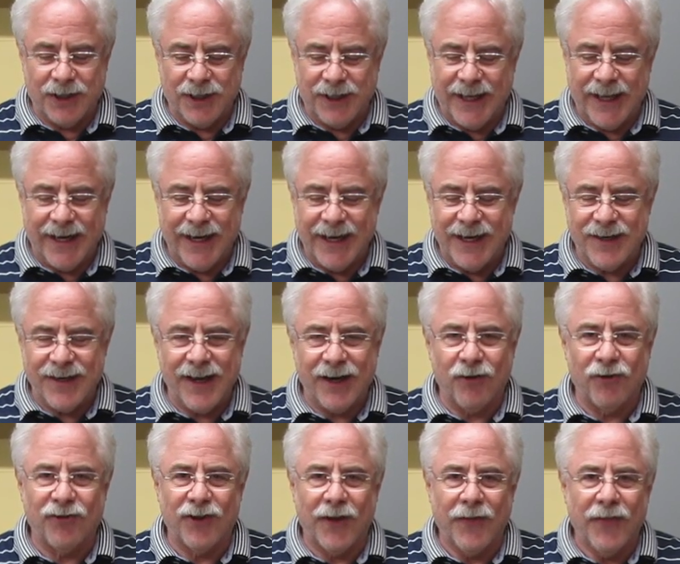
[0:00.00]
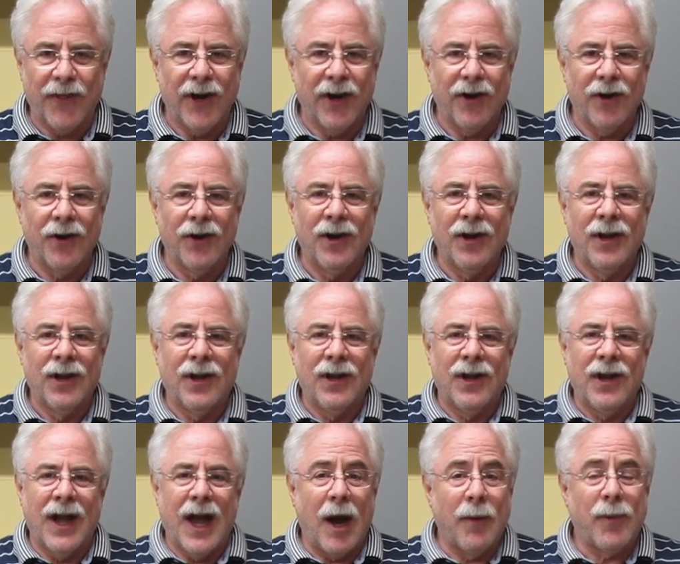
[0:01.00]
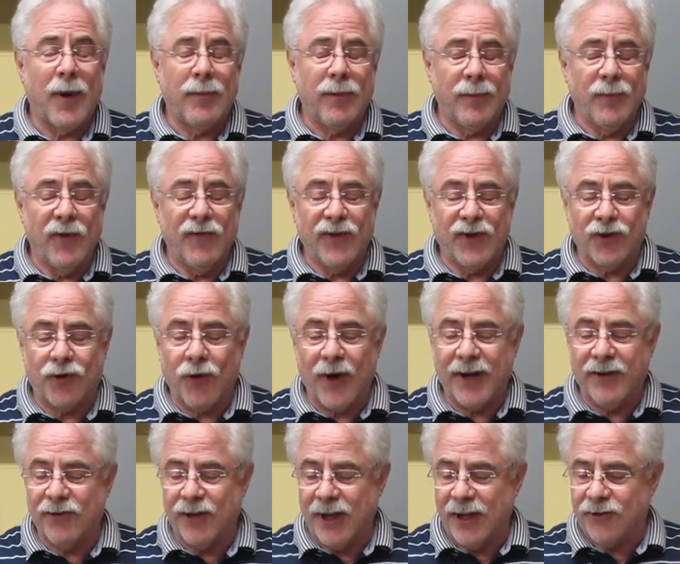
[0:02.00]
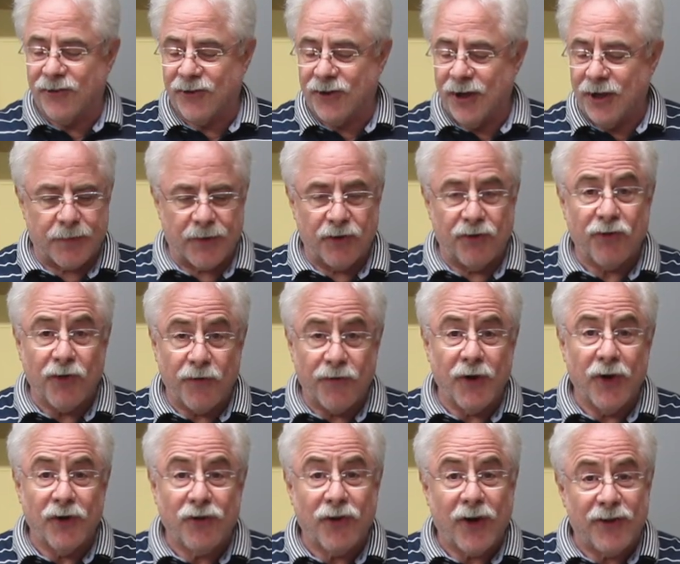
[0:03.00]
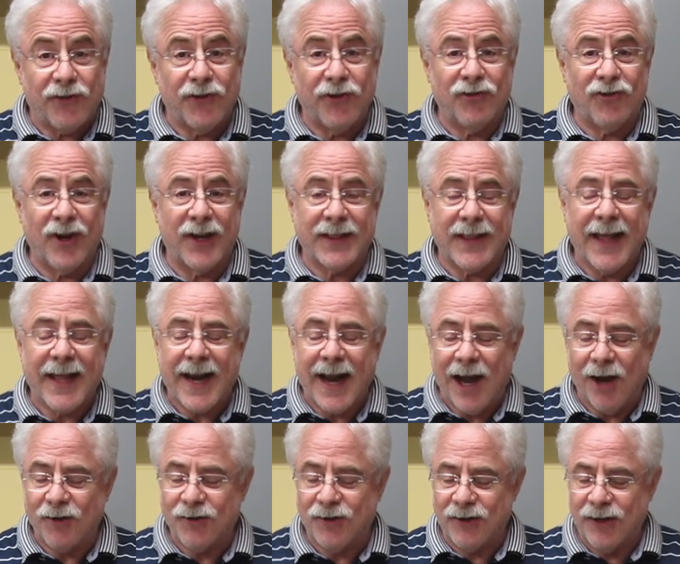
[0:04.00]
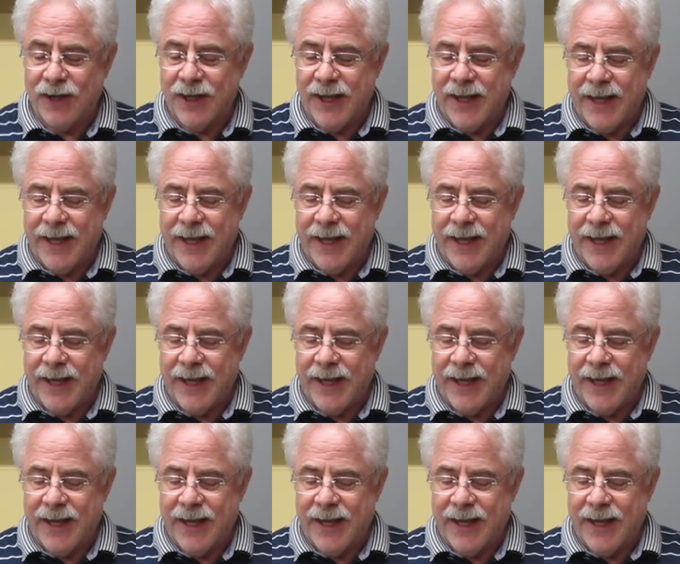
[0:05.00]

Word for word: get any takers on there, I'll probably move it to Craigslist. So if you're interested, check that out.